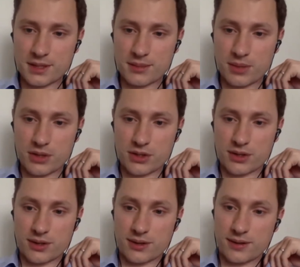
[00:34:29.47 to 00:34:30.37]
but
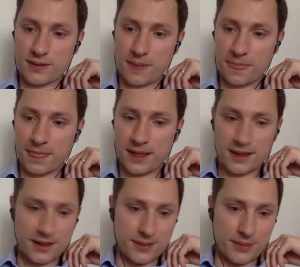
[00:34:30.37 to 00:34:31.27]
uh,
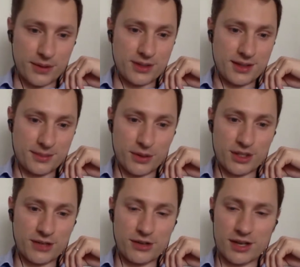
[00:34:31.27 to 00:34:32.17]
but but they
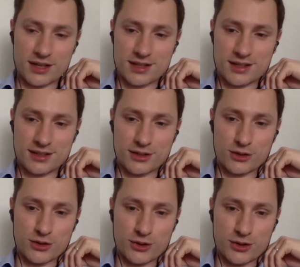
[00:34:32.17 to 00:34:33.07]
realize that it's
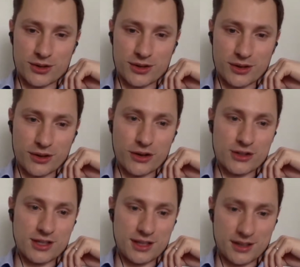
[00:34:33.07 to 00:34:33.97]
also a, uh, a
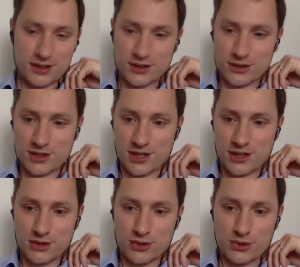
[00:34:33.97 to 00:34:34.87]
costly uh, costly thing
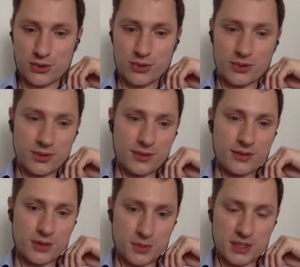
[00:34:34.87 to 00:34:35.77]
to do
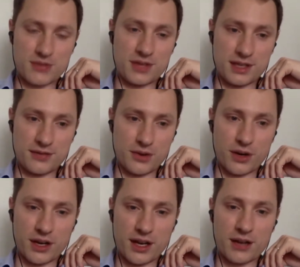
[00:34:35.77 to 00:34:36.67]
specifically for
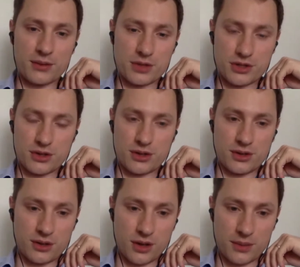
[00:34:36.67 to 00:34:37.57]
AI, which uh,
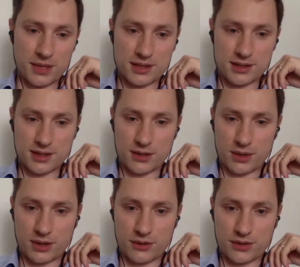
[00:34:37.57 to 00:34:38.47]
updates its
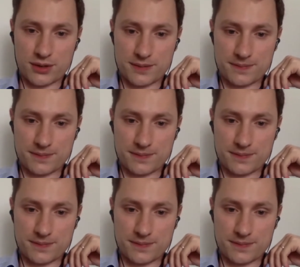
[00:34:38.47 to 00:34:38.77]
hardware often.